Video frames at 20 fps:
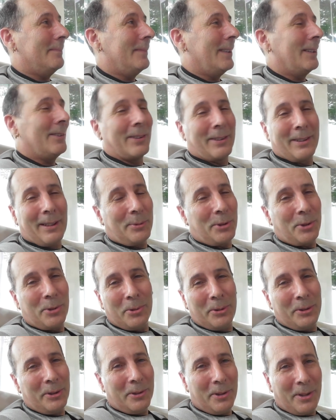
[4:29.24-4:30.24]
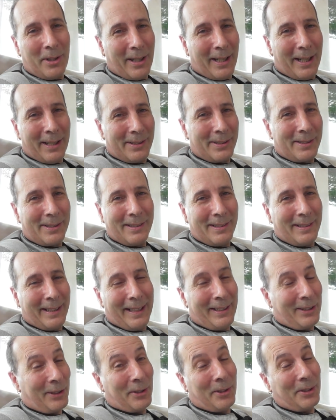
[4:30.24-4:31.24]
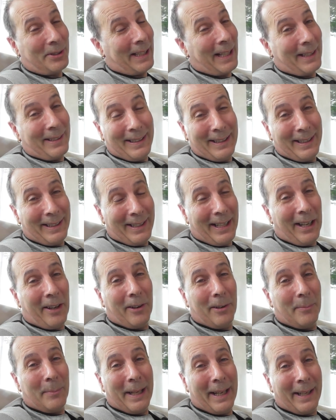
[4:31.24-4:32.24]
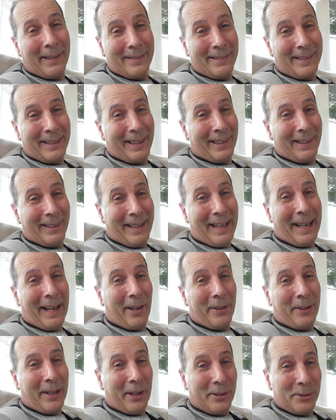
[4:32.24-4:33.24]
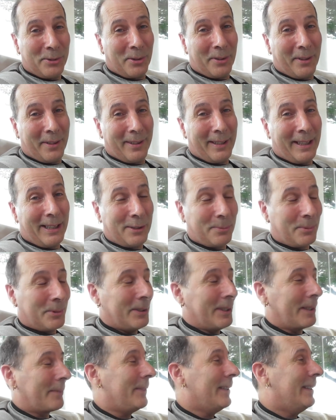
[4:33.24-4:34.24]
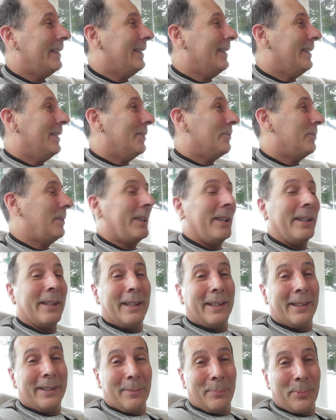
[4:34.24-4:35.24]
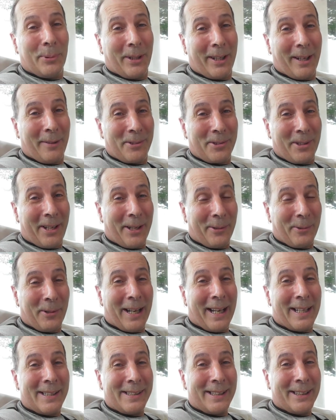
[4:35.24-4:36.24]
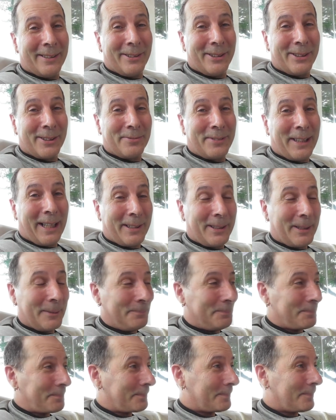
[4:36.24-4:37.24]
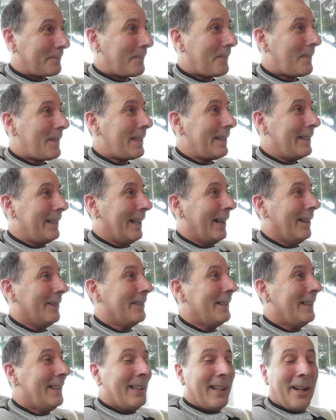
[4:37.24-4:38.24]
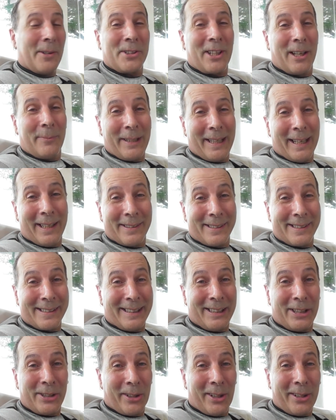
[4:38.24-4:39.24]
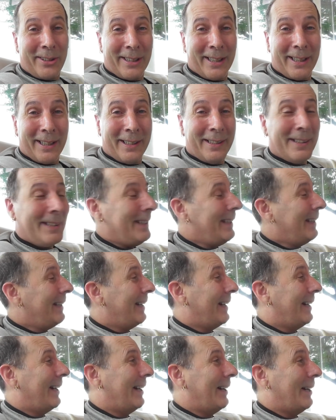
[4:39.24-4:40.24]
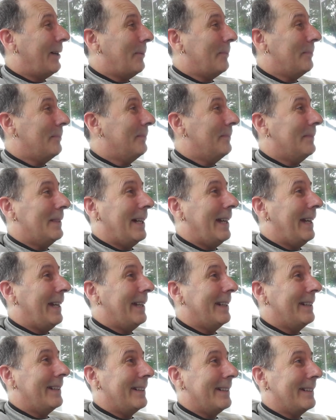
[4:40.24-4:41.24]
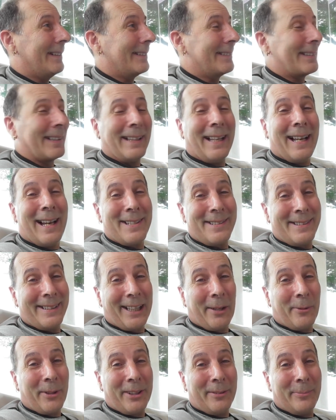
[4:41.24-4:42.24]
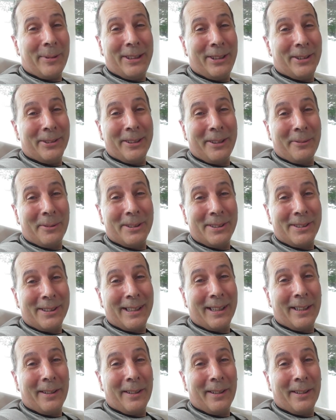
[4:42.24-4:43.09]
Look, I'm sure you guys and girls out there know about how those sort of things work. Really the point I'm trying to raise here is the fact that I was coming out to see Chanya, and the last thing I wanted to be doing was